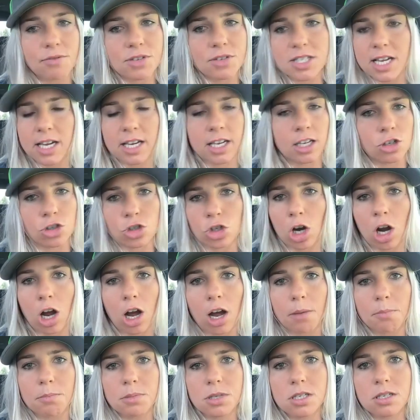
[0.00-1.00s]
second
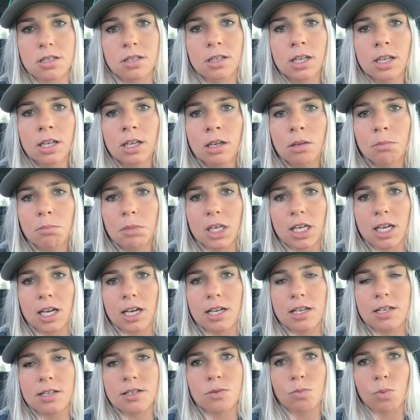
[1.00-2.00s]
jobs
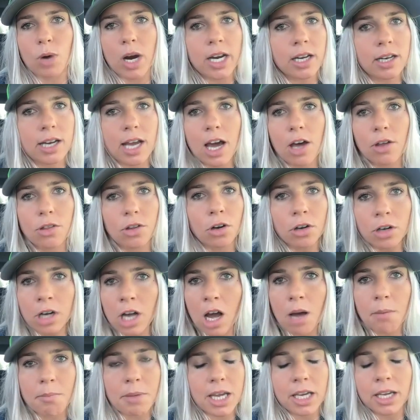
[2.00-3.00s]
because right now they're
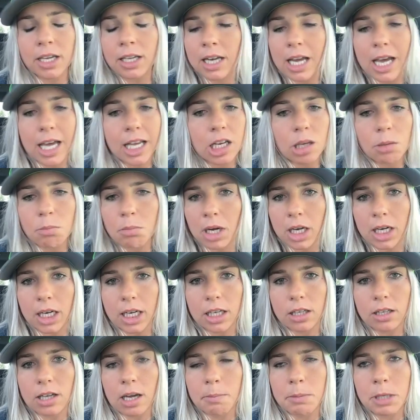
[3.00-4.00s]
not making any
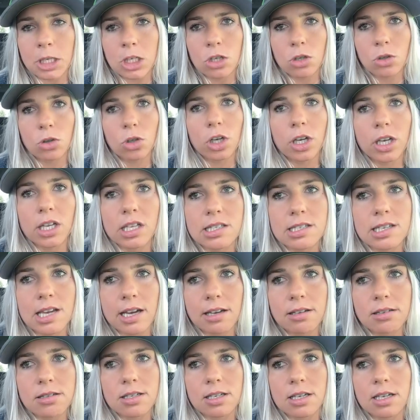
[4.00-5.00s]
money. I mean, you look at
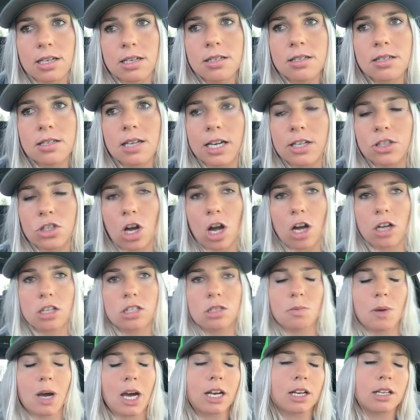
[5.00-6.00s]
Texas, I
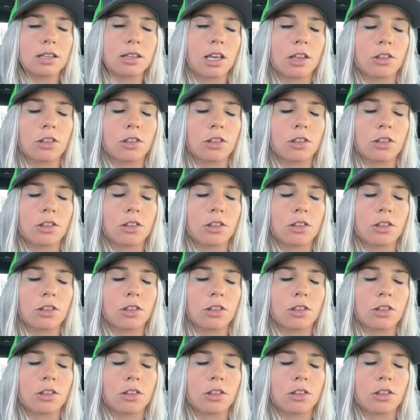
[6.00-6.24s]
talked about it the